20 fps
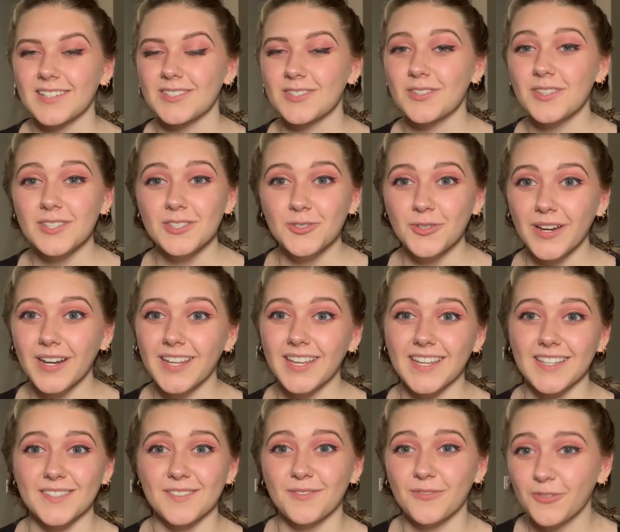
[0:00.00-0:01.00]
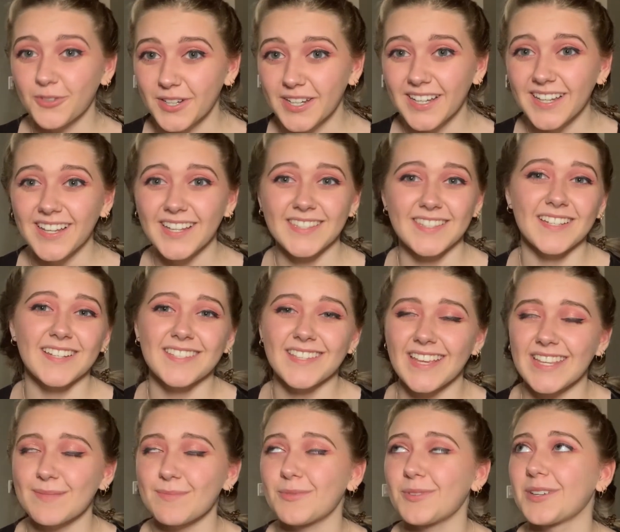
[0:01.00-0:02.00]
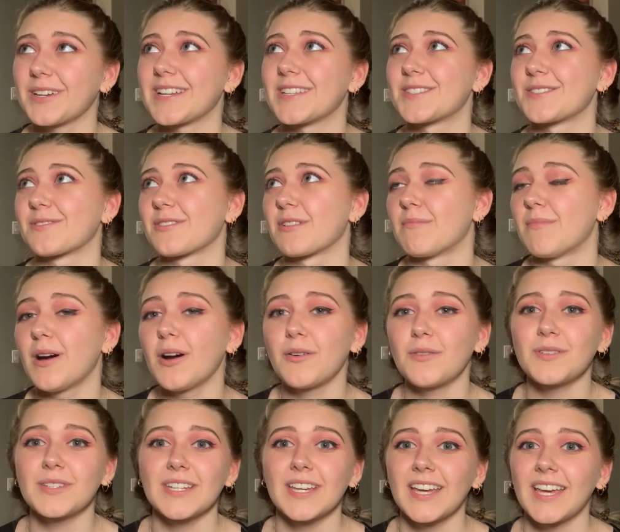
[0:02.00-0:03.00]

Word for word: So this training is free, it's accessible, it's remote.